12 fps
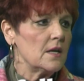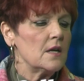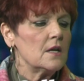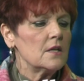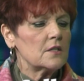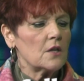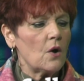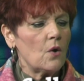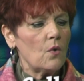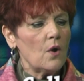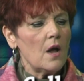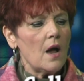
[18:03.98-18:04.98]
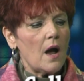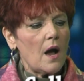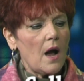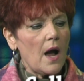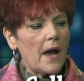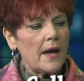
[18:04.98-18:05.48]
So
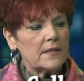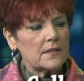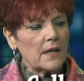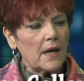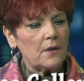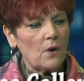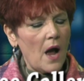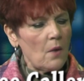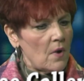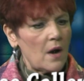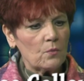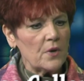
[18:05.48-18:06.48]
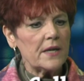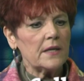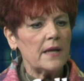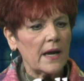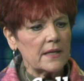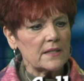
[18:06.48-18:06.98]
I said, I want
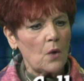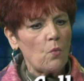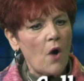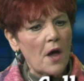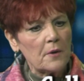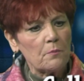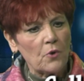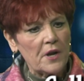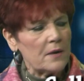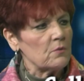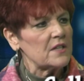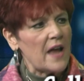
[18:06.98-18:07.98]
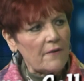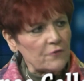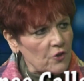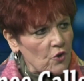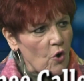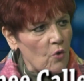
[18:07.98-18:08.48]
reconnect because I want to bring, it was
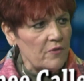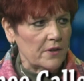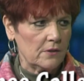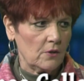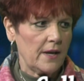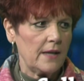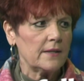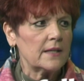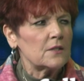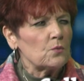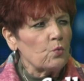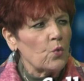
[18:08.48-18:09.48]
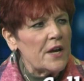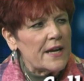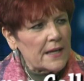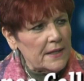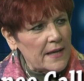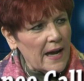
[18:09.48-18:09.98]
after COVID, okay, let's
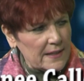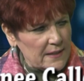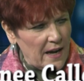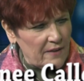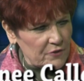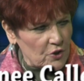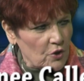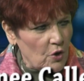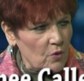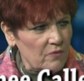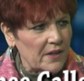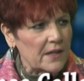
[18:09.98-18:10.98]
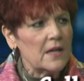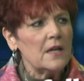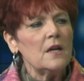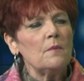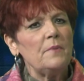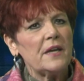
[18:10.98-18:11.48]
reconnect after COVID
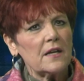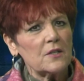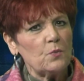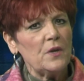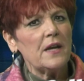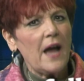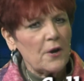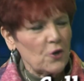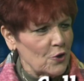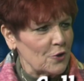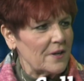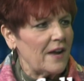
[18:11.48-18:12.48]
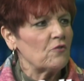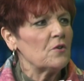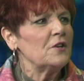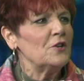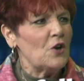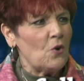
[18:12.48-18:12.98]
because we got hurt.
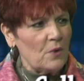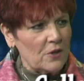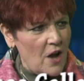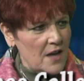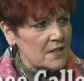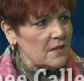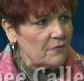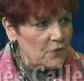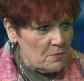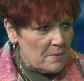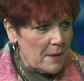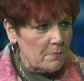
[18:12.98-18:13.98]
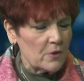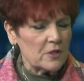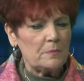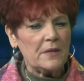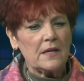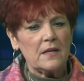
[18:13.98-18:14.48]
We lost a few members
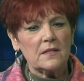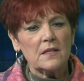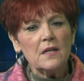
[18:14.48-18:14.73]
because